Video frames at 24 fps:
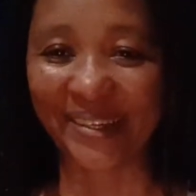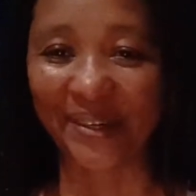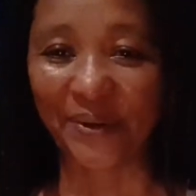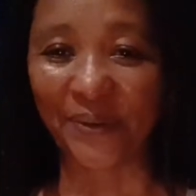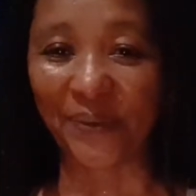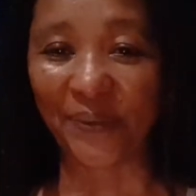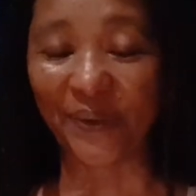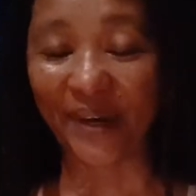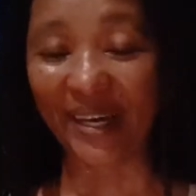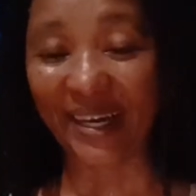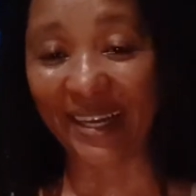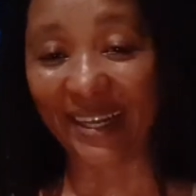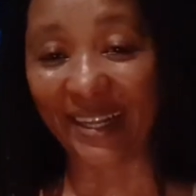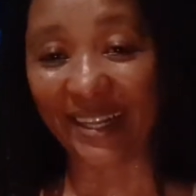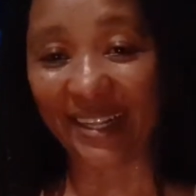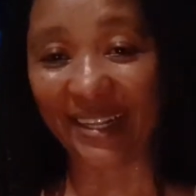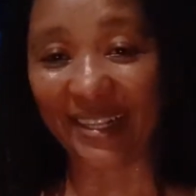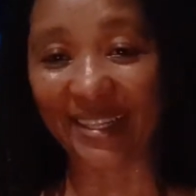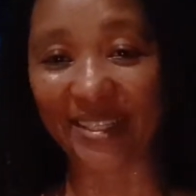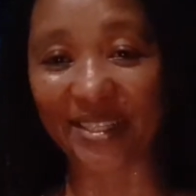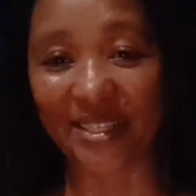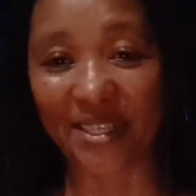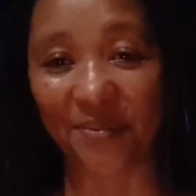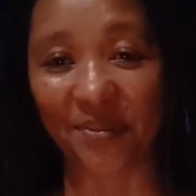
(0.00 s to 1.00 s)

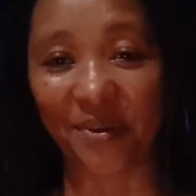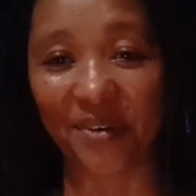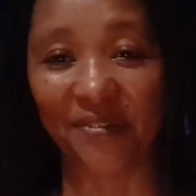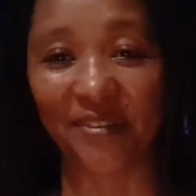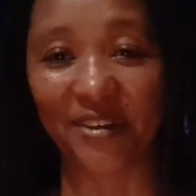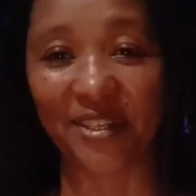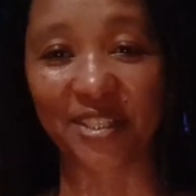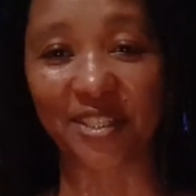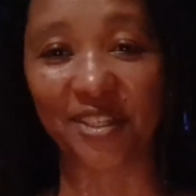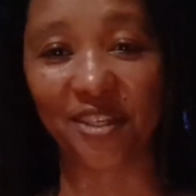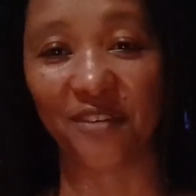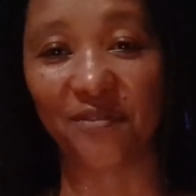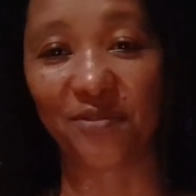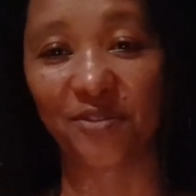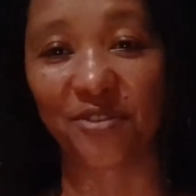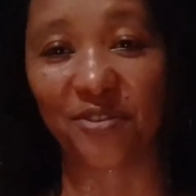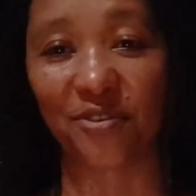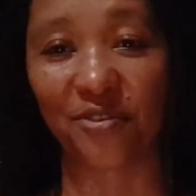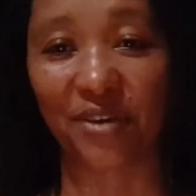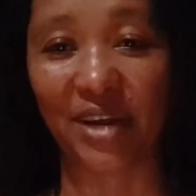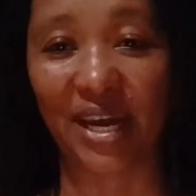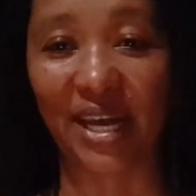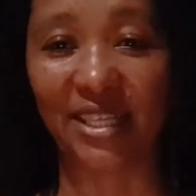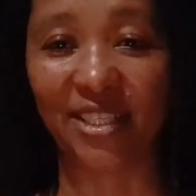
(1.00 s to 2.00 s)
Well, some of us love to
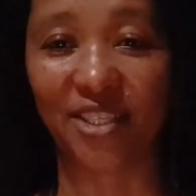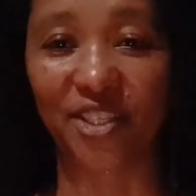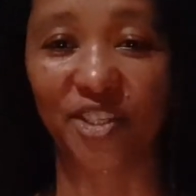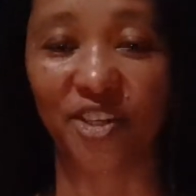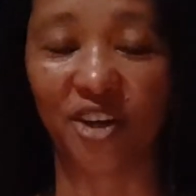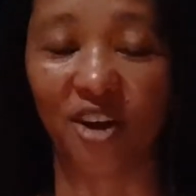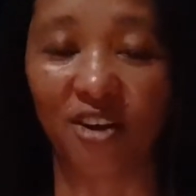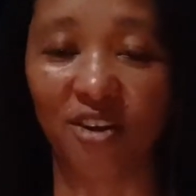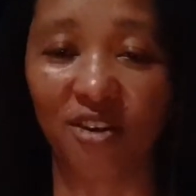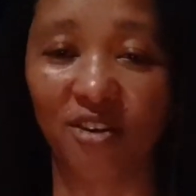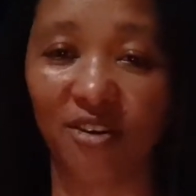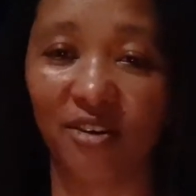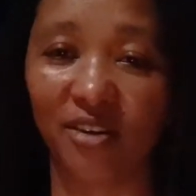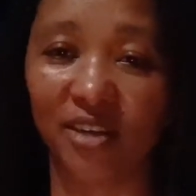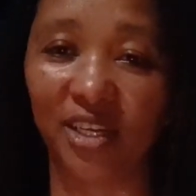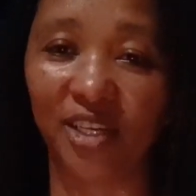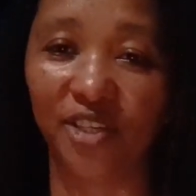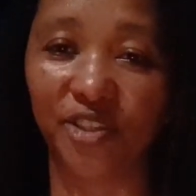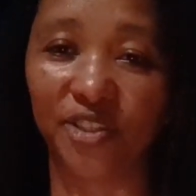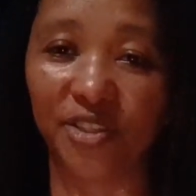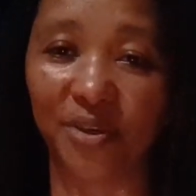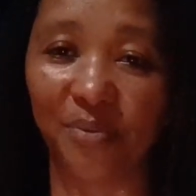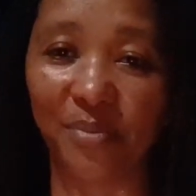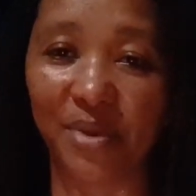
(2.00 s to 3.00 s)
ride shotgun. In
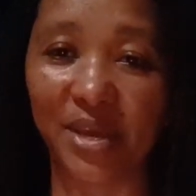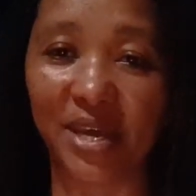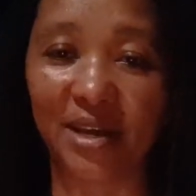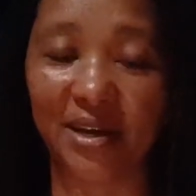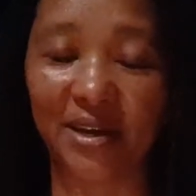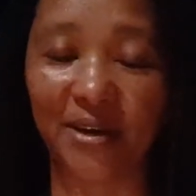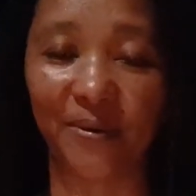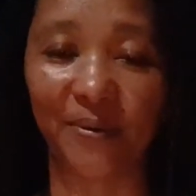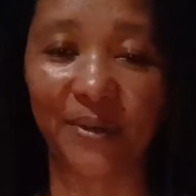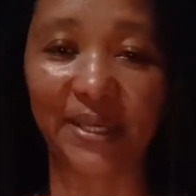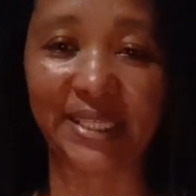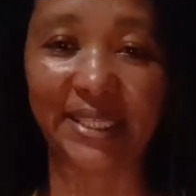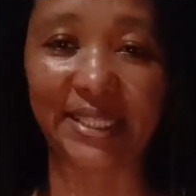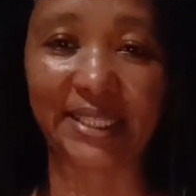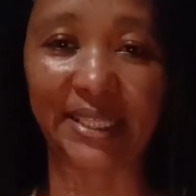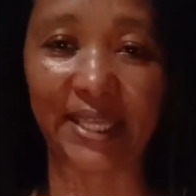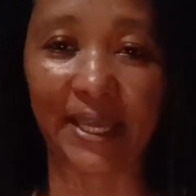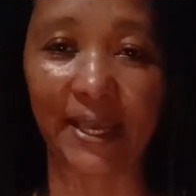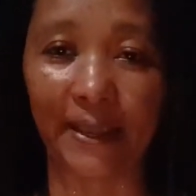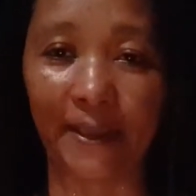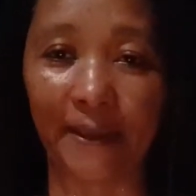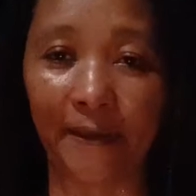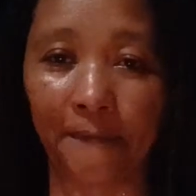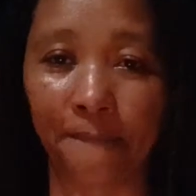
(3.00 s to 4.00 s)
Jamaica, we
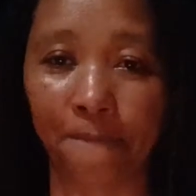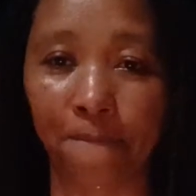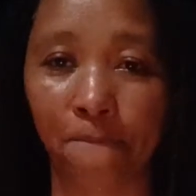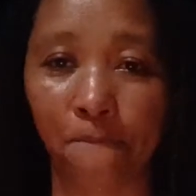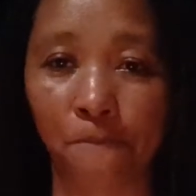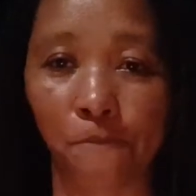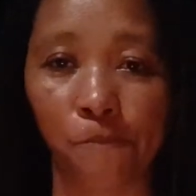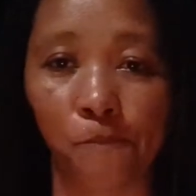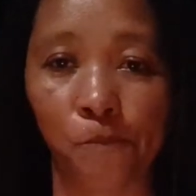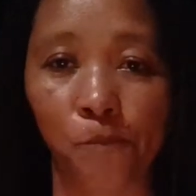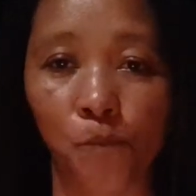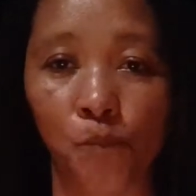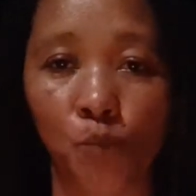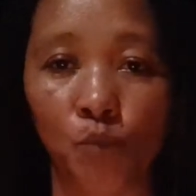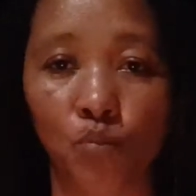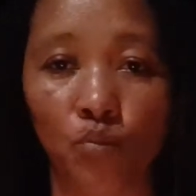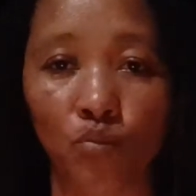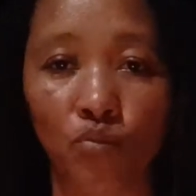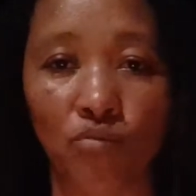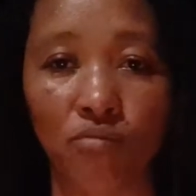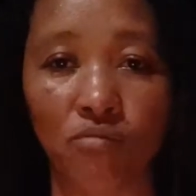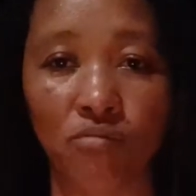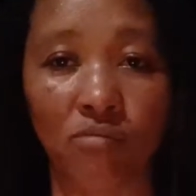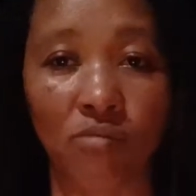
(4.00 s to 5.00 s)
say,
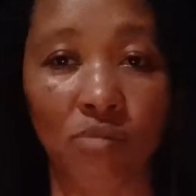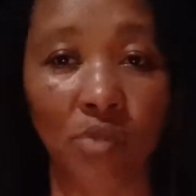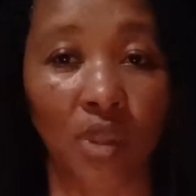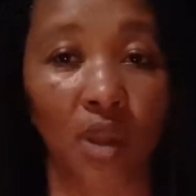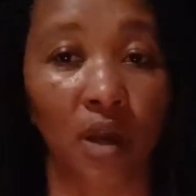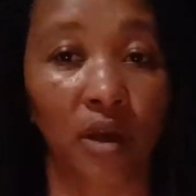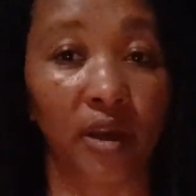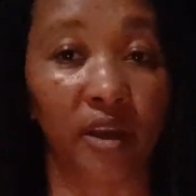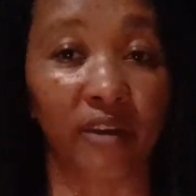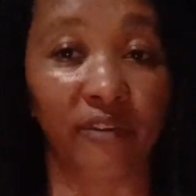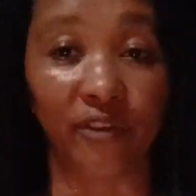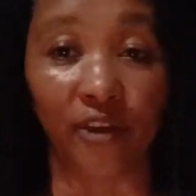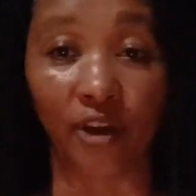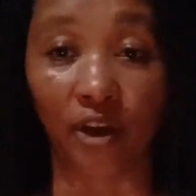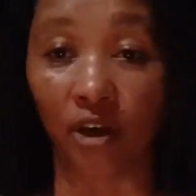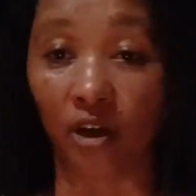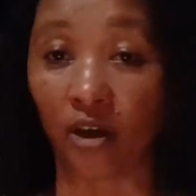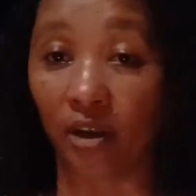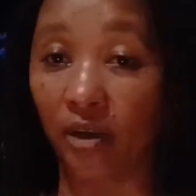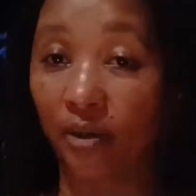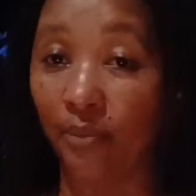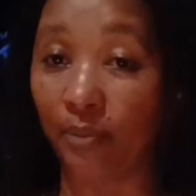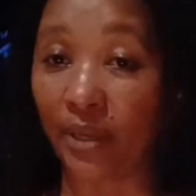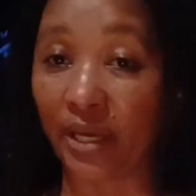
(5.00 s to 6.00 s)
if you're
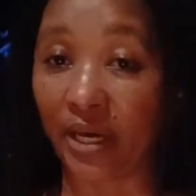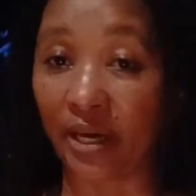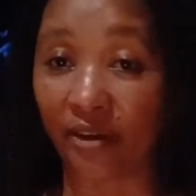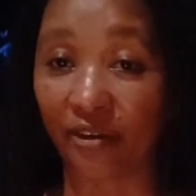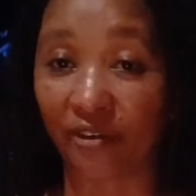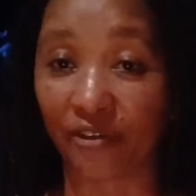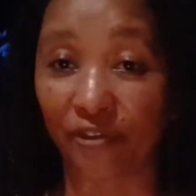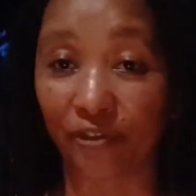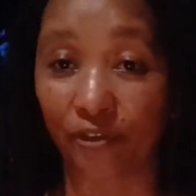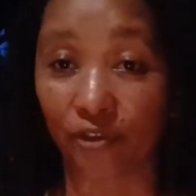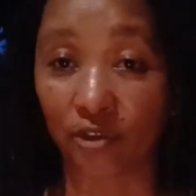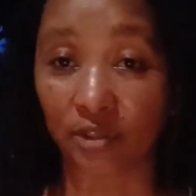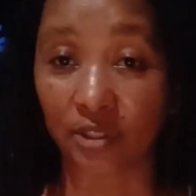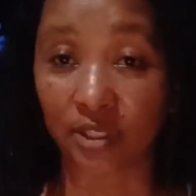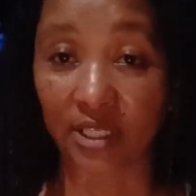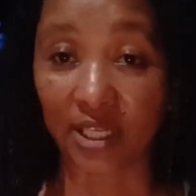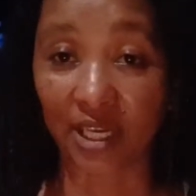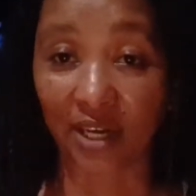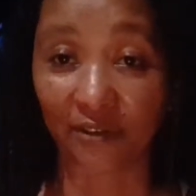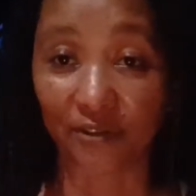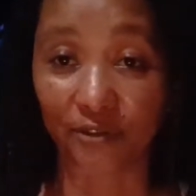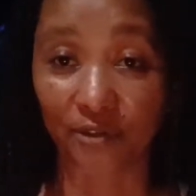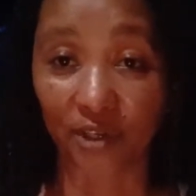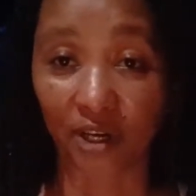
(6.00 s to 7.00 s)
gonna be at the front, you
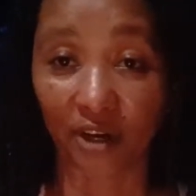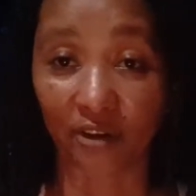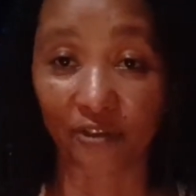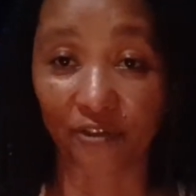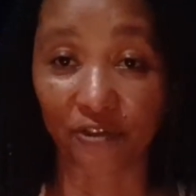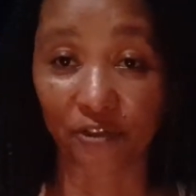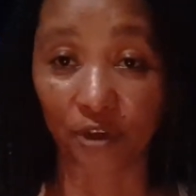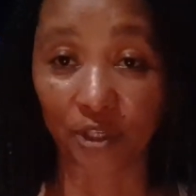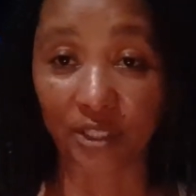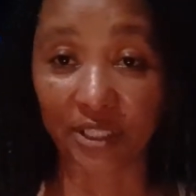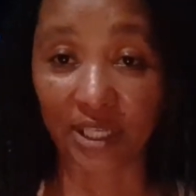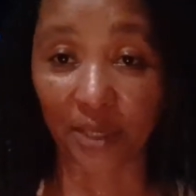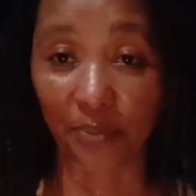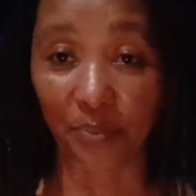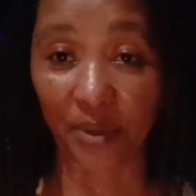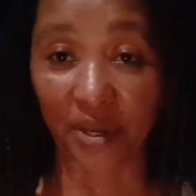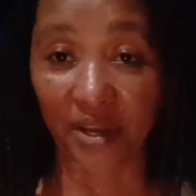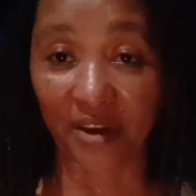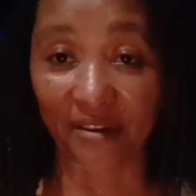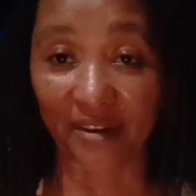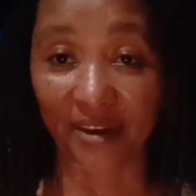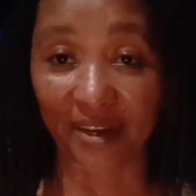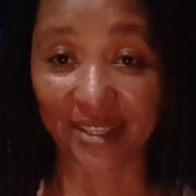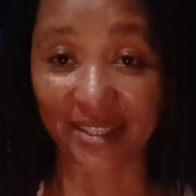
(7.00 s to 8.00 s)
have to have front
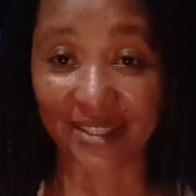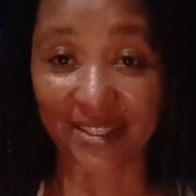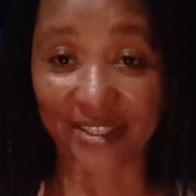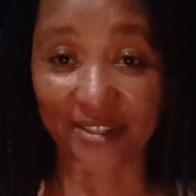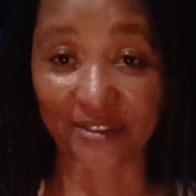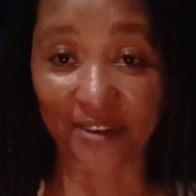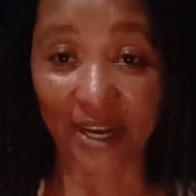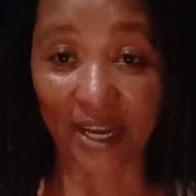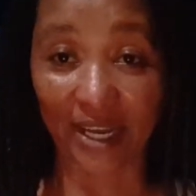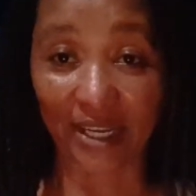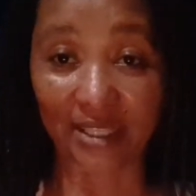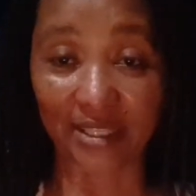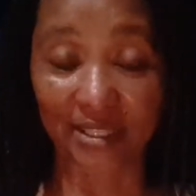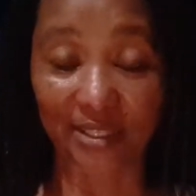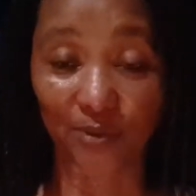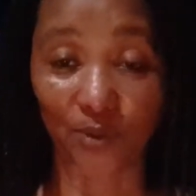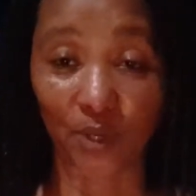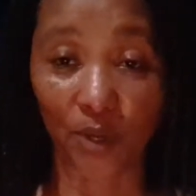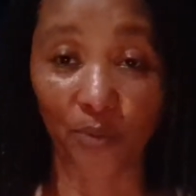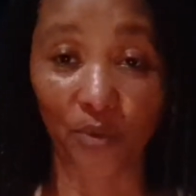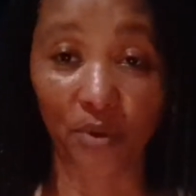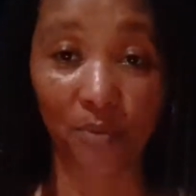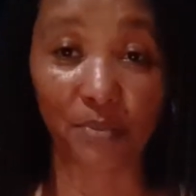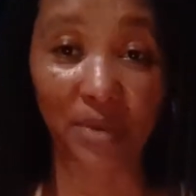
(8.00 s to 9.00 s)
appearance, right? So
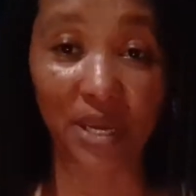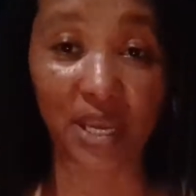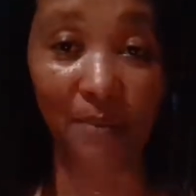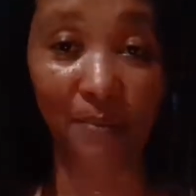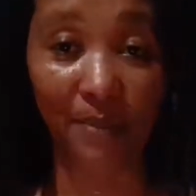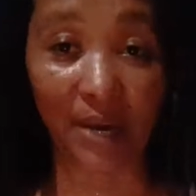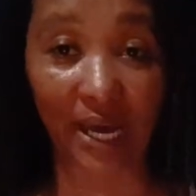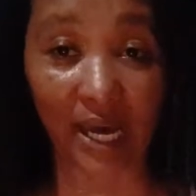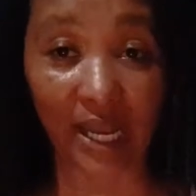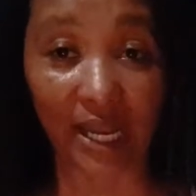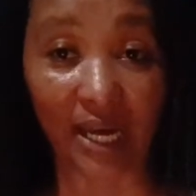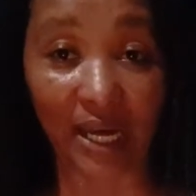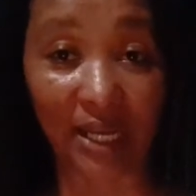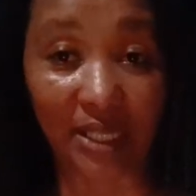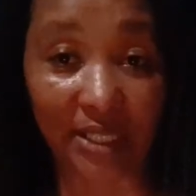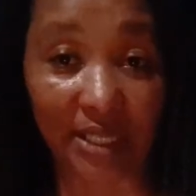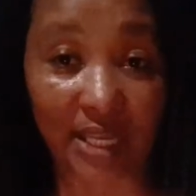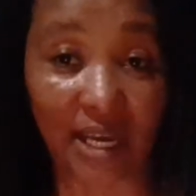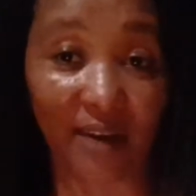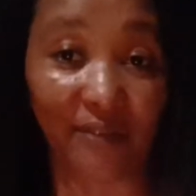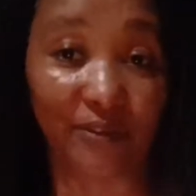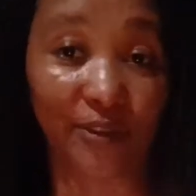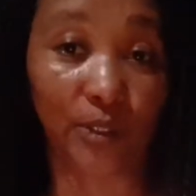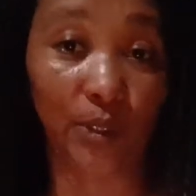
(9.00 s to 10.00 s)
what we mean by that, you
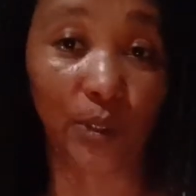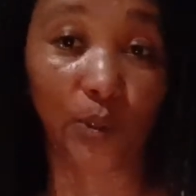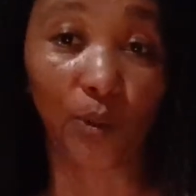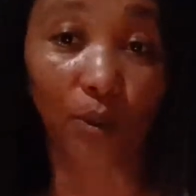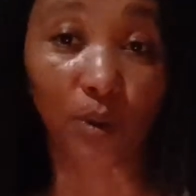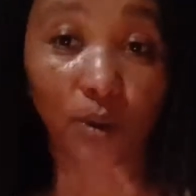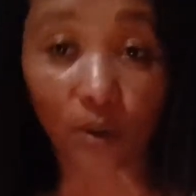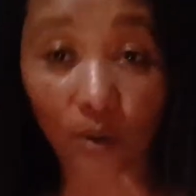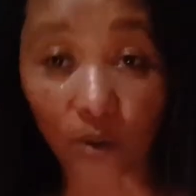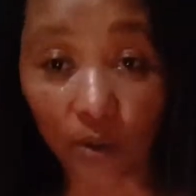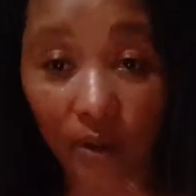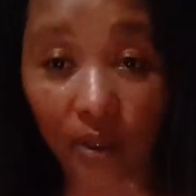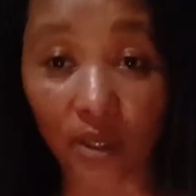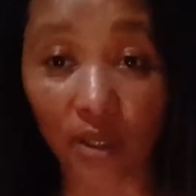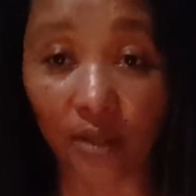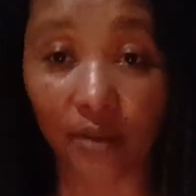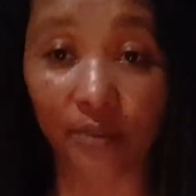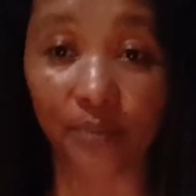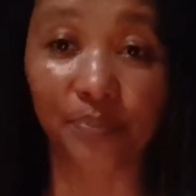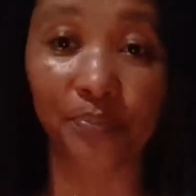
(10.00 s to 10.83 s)
have to look good.